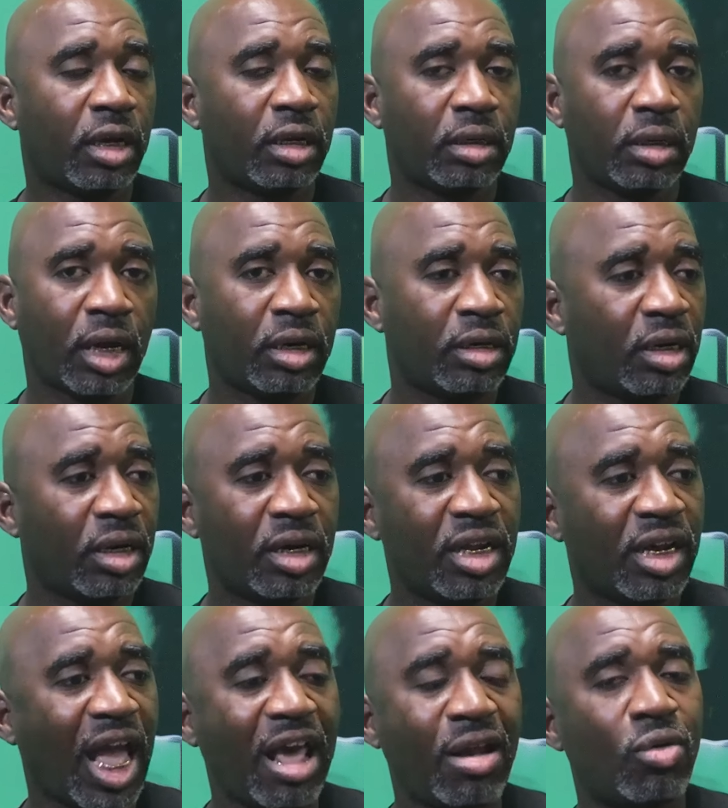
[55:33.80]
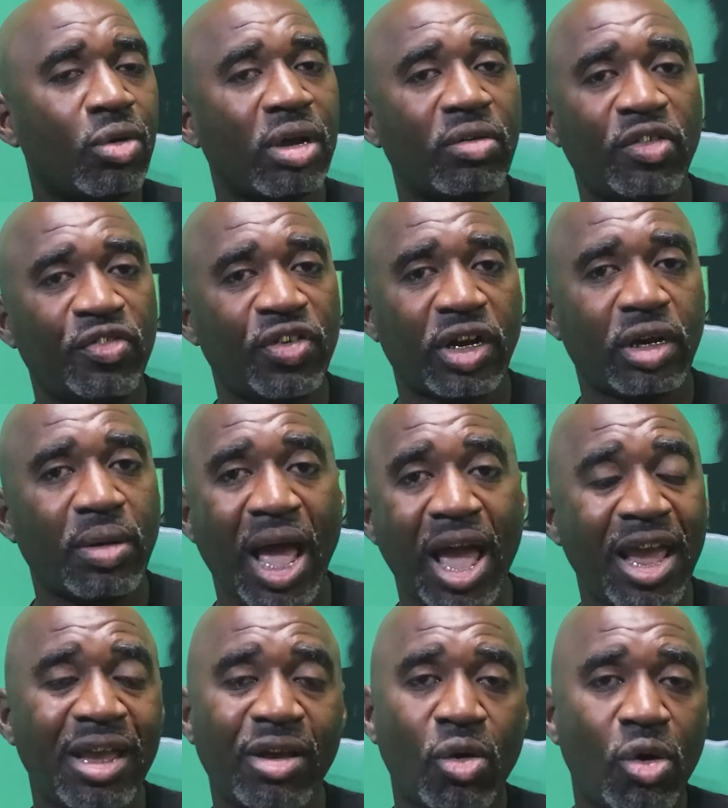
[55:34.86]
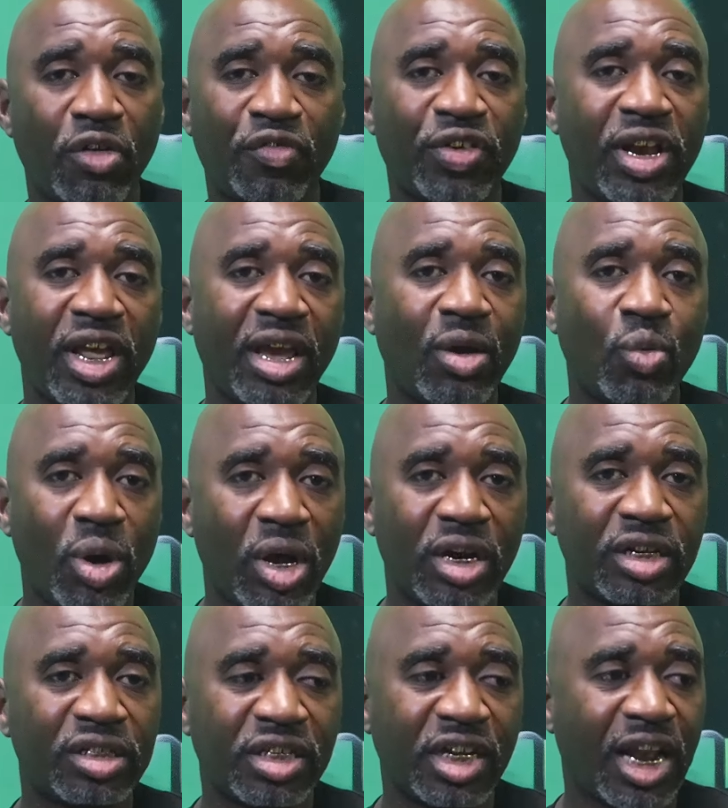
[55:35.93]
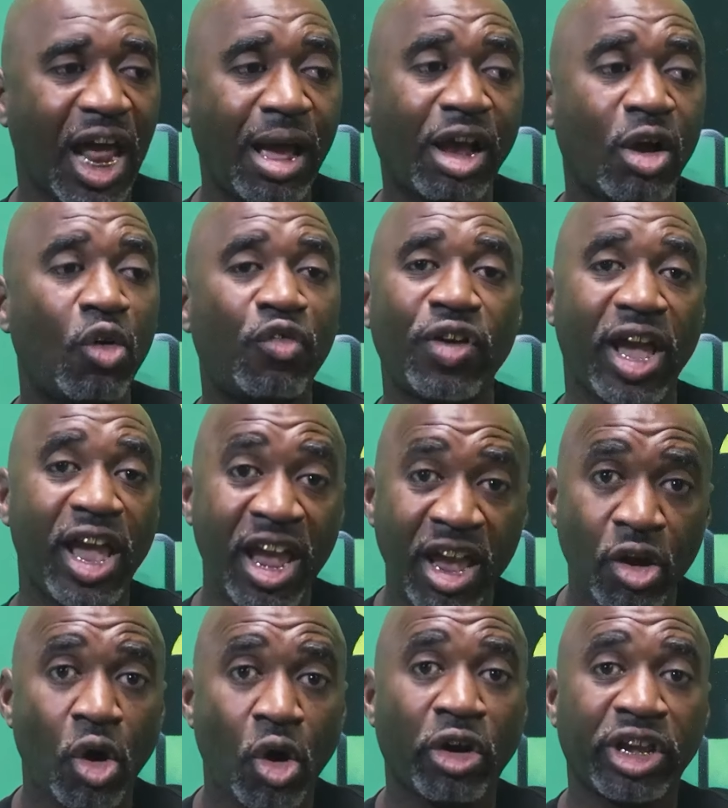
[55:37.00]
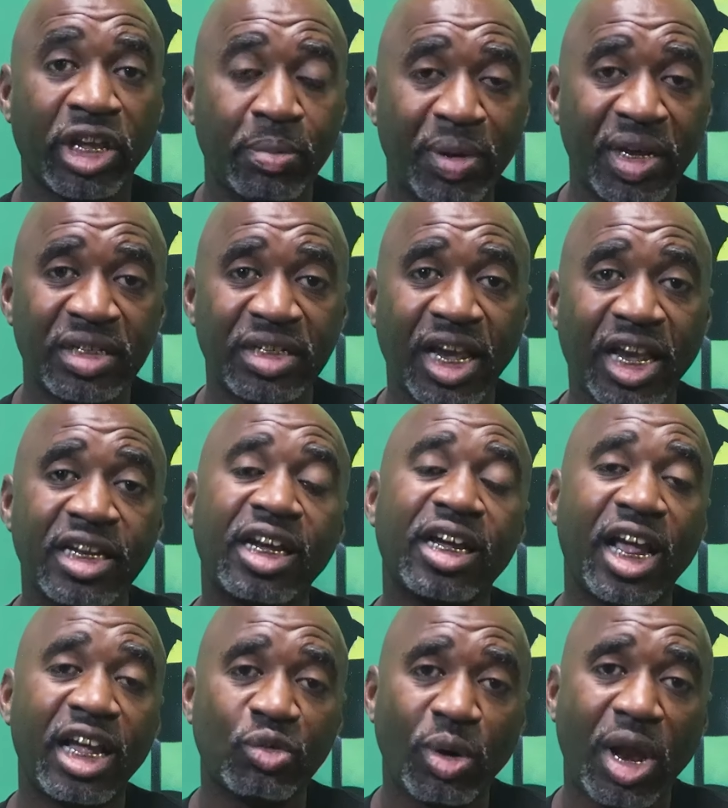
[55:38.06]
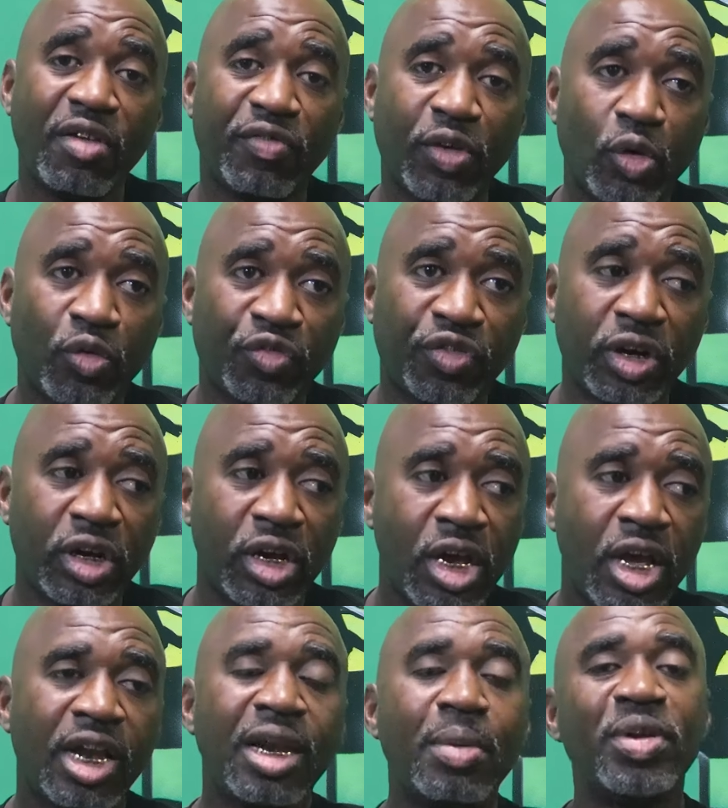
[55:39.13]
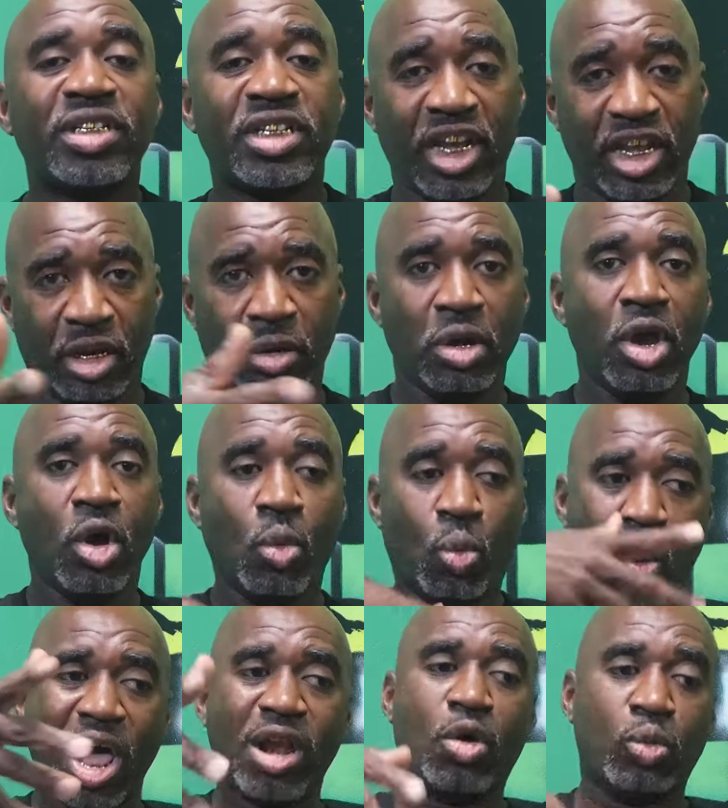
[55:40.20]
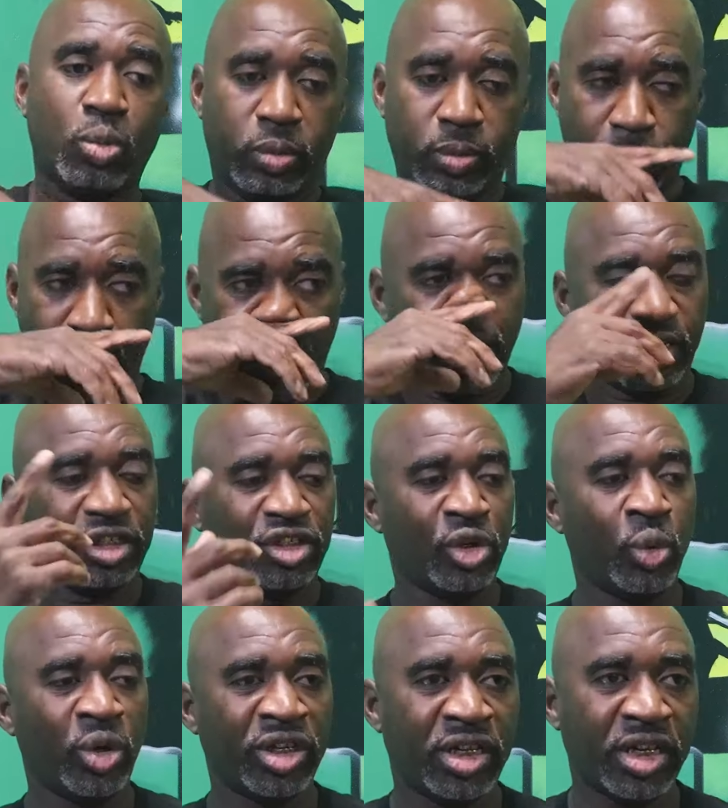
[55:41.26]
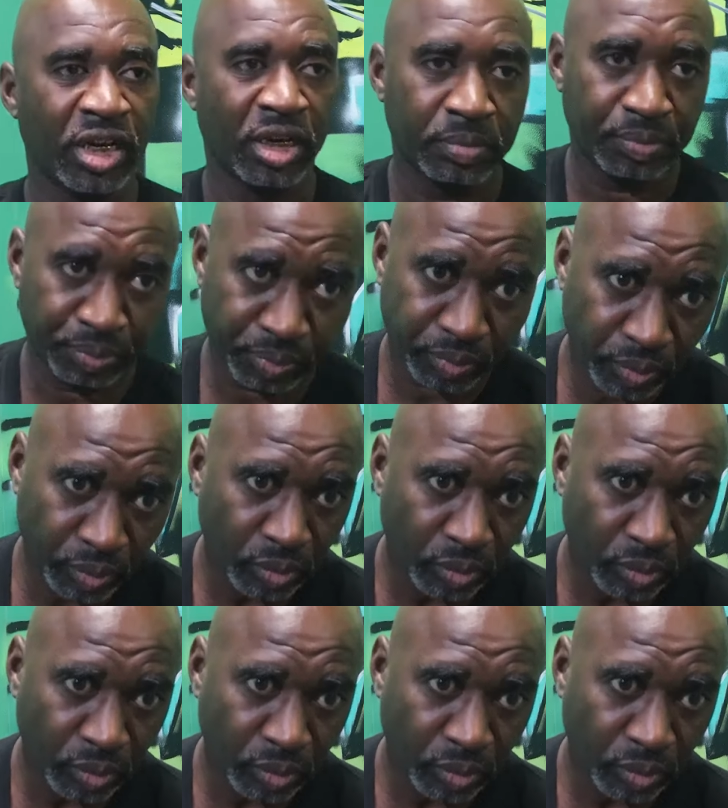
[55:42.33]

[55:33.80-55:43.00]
Yeah. A, uh, a uh, nigga, I don't give a fuck. Up. I ain't going for damn one of this shit. I go for anarchy, bitch ass nigga. That's what I vote for. Let me tell you, why don't niggas do this here?